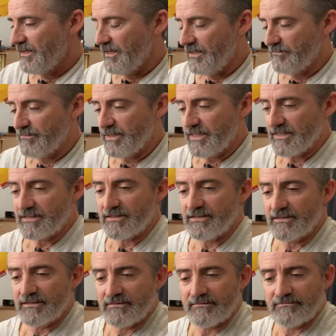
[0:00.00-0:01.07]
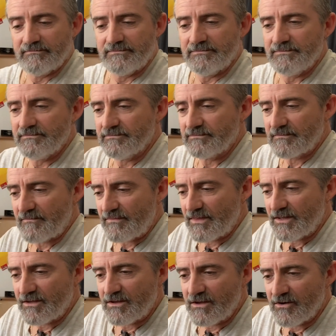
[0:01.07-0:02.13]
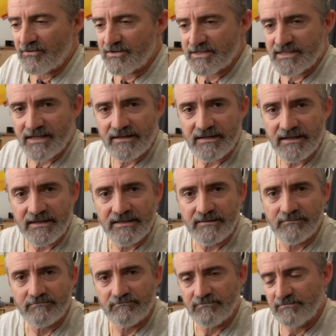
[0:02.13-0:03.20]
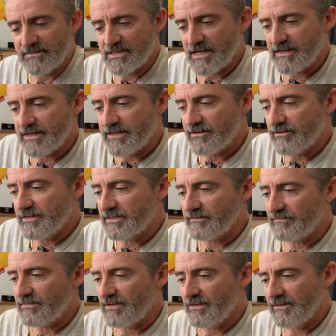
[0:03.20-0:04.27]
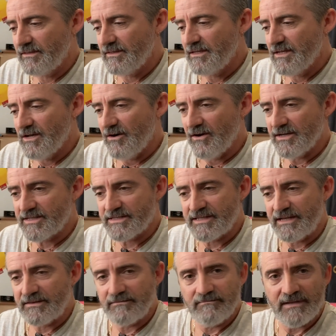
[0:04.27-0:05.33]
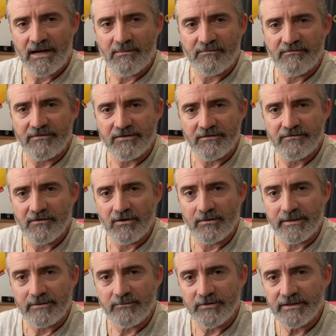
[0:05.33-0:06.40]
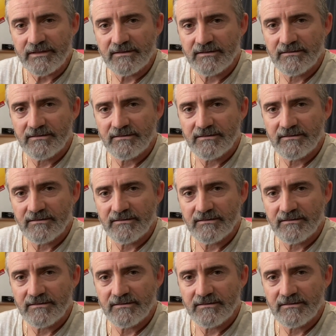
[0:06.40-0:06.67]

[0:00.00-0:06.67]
It means that on a Sunday night, I set up for the following week.